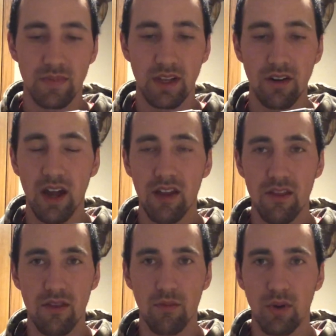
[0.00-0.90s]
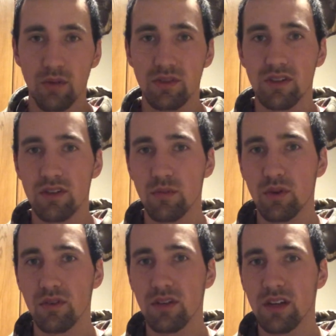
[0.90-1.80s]
They're not the most
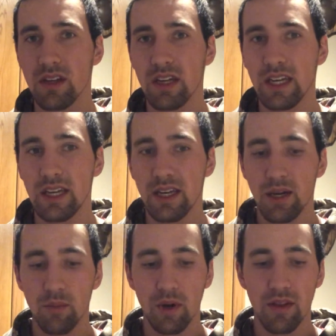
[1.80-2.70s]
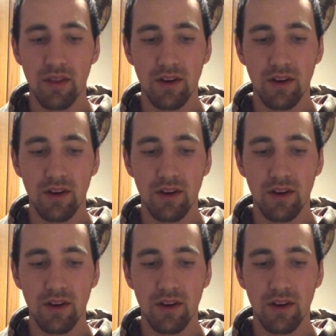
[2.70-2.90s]
durable, but